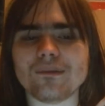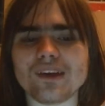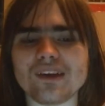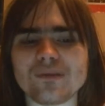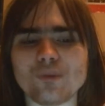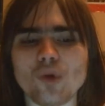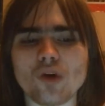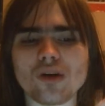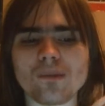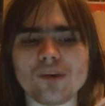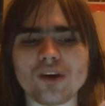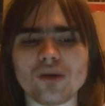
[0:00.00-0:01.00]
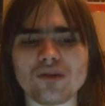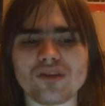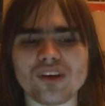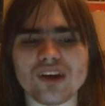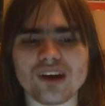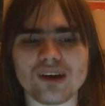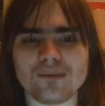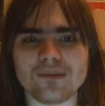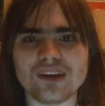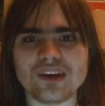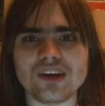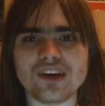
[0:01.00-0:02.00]
is more about
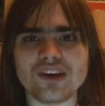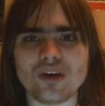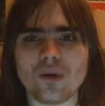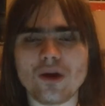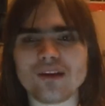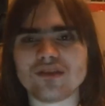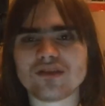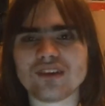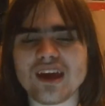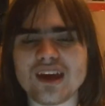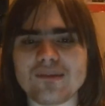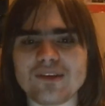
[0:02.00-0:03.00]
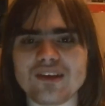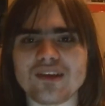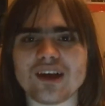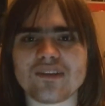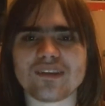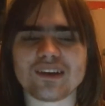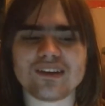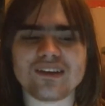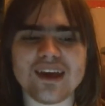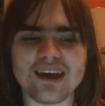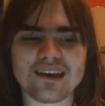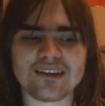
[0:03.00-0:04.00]
entertainment. You got the
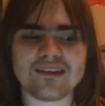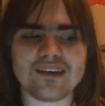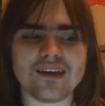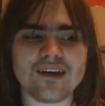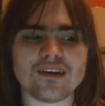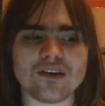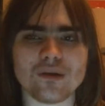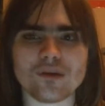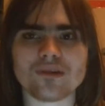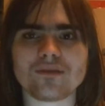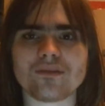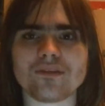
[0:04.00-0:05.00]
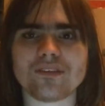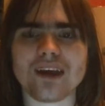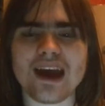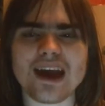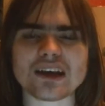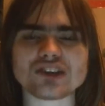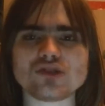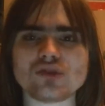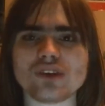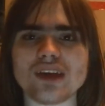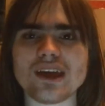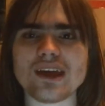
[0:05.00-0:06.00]
Kinect, casual
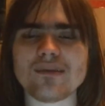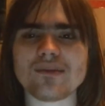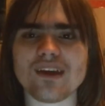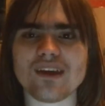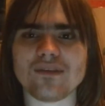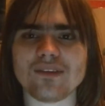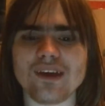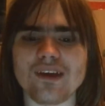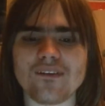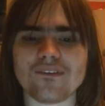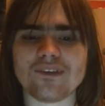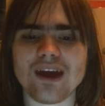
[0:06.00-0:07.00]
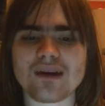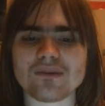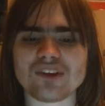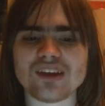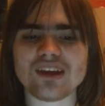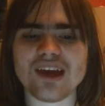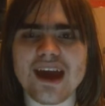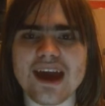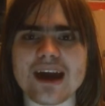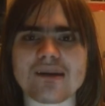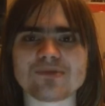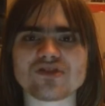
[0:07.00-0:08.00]
games and family
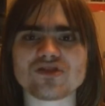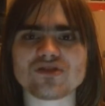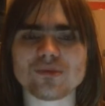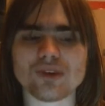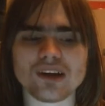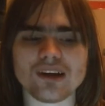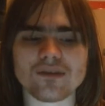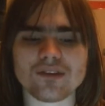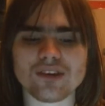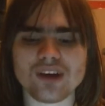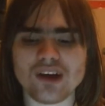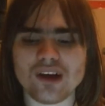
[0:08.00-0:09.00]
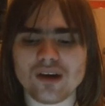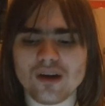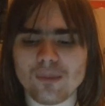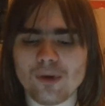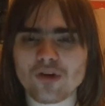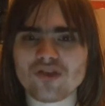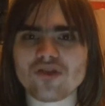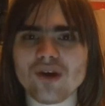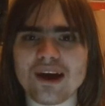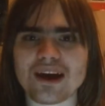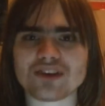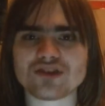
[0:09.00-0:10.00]
apps or whatever, opposed to
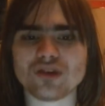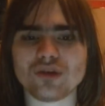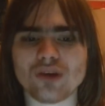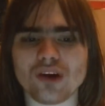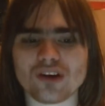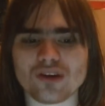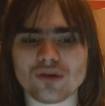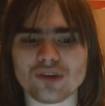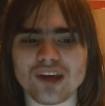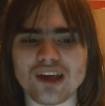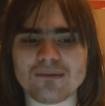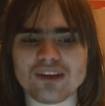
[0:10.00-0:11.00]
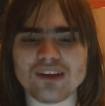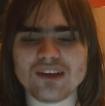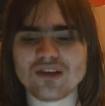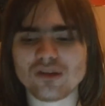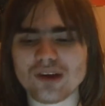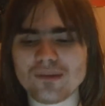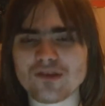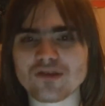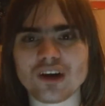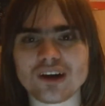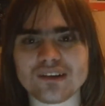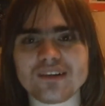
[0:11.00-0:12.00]
actual hardcore gaming. Don't get me
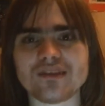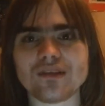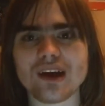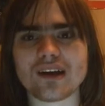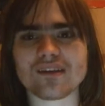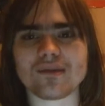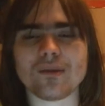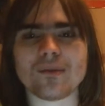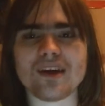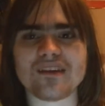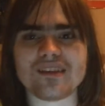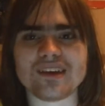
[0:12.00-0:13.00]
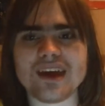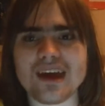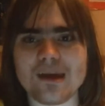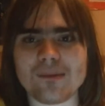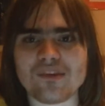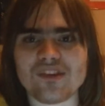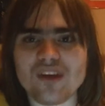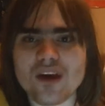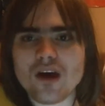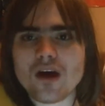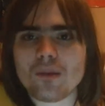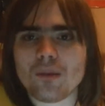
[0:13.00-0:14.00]
wrong, they still got some amazing games,
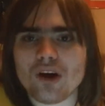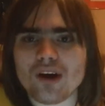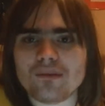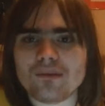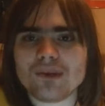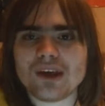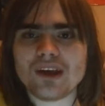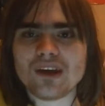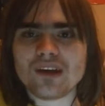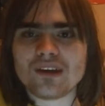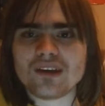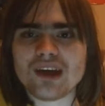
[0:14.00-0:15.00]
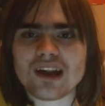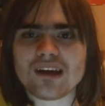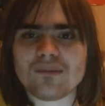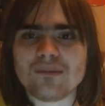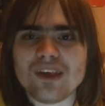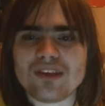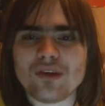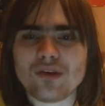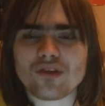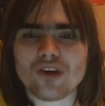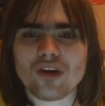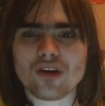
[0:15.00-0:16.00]
but you gotta admit,
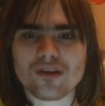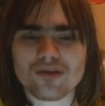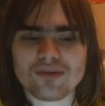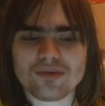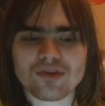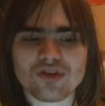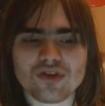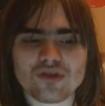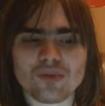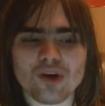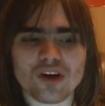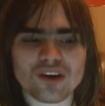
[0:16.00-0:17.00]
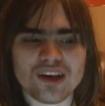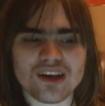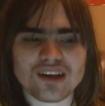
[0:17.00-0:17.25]
those are third-party